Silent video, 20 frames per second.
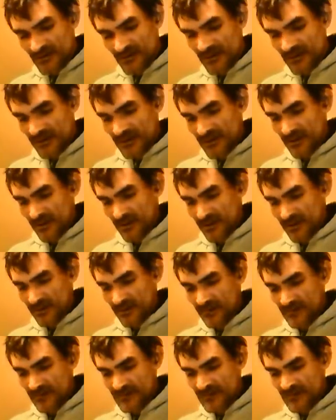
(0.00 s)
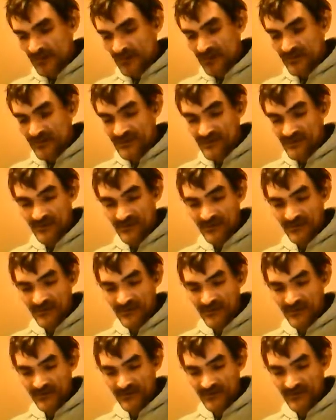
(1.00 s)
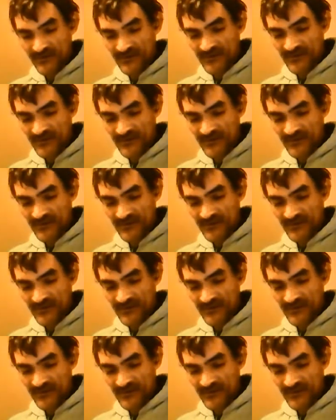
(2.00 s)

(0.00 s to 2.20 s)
uh, traditions,